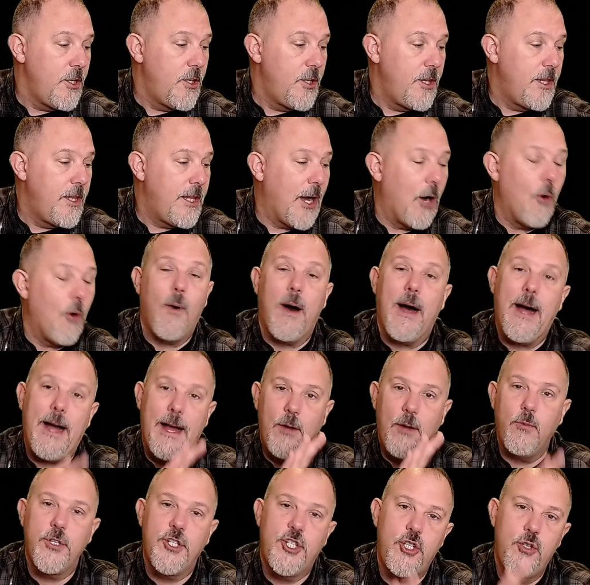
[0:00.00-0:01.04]
Now, why
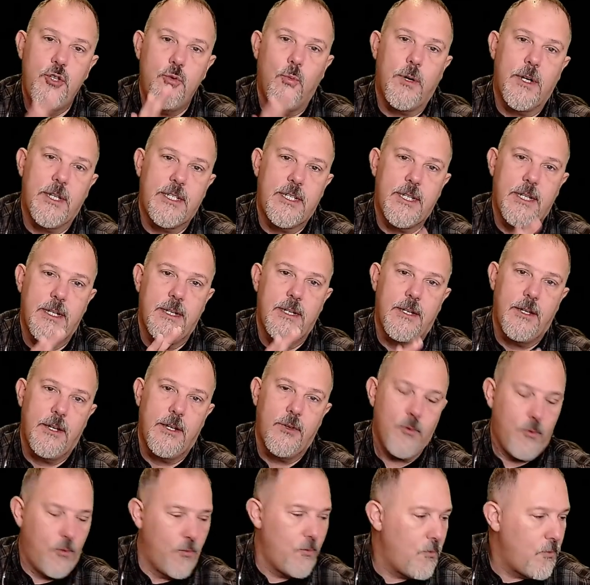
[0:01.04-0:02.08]
would you want
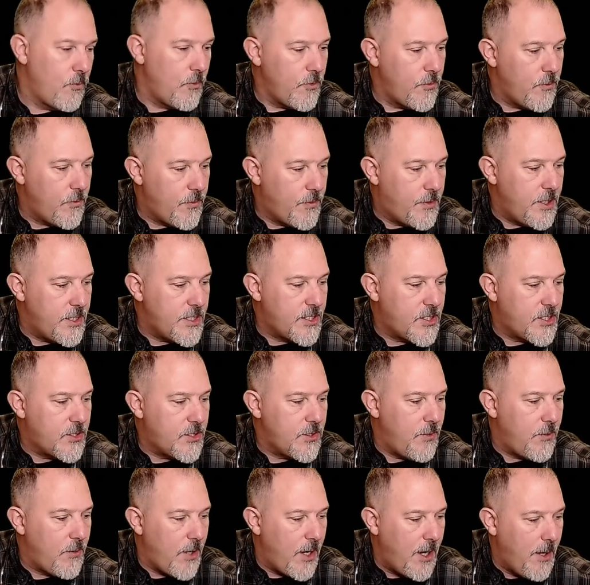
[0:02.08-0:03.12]
this
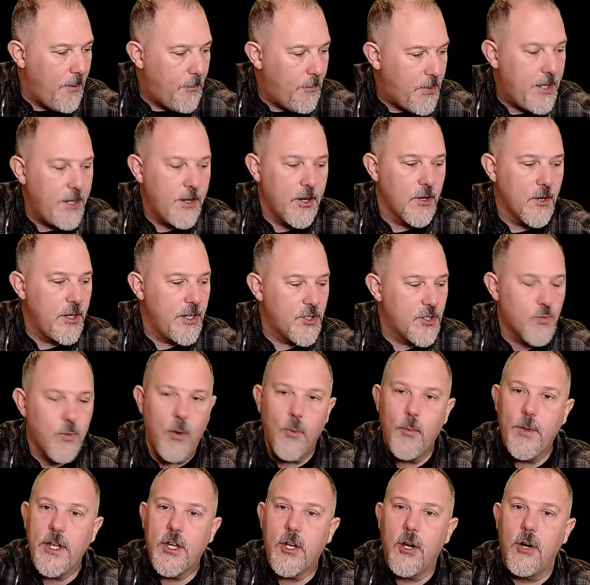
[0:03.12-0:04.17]
up here is what
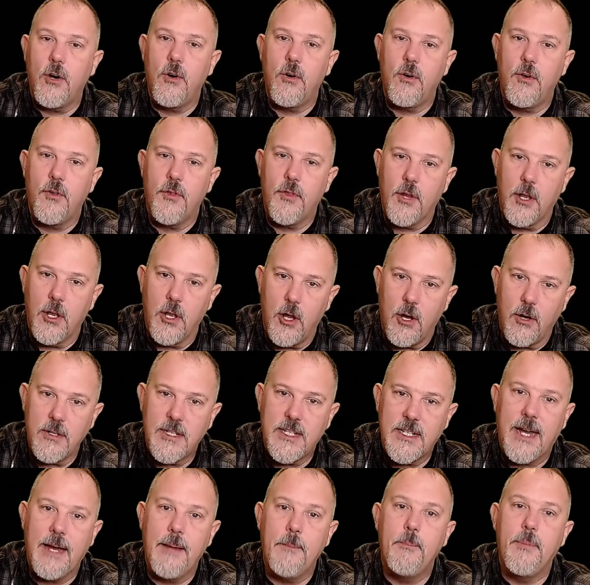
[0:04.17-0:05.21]
we call the long
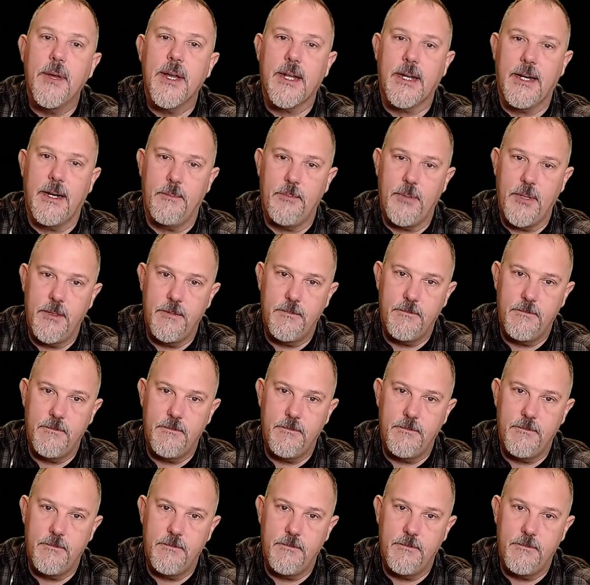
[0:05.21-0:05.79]
time pickup.